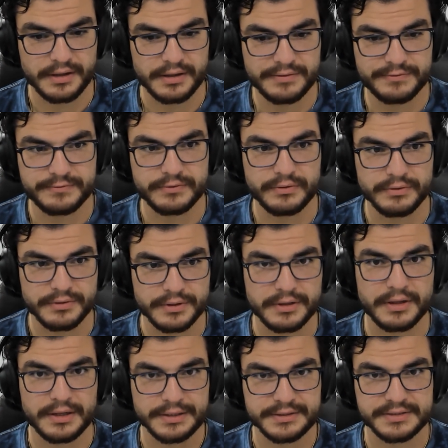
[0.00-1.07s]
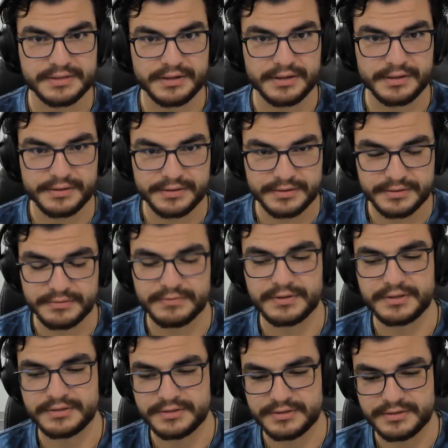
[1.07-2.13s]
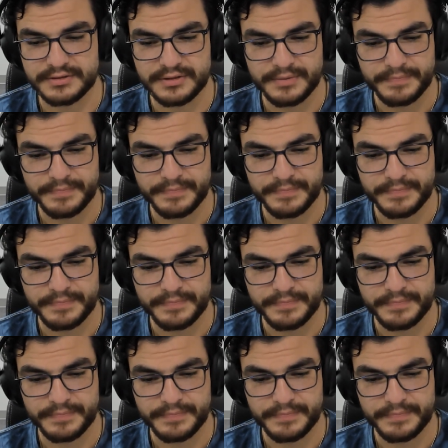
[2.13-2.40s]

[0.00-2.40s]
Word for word: for the client-side devices.